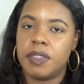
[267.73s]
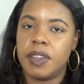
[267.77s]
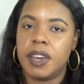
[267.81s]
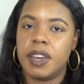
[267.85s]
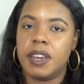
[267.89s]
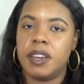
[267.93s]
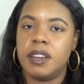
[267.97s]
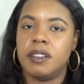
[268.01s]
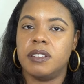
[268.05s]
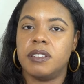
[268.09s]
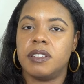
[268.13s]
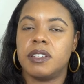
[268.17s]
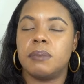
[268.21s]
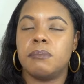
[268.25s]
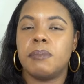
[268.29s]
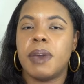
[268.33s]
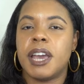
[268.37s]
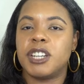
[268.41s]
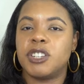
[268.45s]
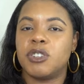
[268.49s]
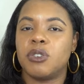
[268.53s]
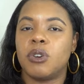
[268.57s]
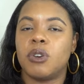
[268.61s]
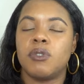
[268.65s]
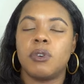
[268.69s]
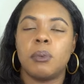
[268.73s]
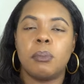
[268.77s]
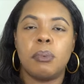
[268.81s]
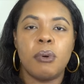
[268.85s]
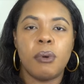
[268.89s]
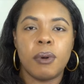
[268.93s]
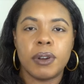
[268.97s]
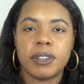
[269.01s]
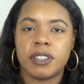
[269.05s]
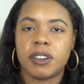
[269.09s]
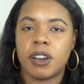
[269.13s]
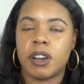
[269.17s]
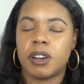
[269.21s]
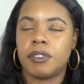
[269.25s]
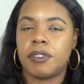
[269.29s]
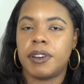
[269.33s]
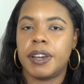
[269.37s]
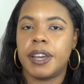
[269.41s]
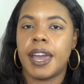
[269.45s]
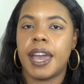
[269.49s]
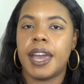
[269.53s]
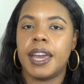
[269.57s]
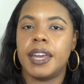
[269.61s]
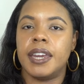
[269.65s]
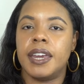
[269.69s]
things and make sure reports are
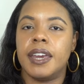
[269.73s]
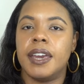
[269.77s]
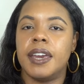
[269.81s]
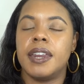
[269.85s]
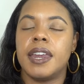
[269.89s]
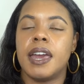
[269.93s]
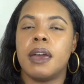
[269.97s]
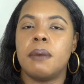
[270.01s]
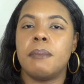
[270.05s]
created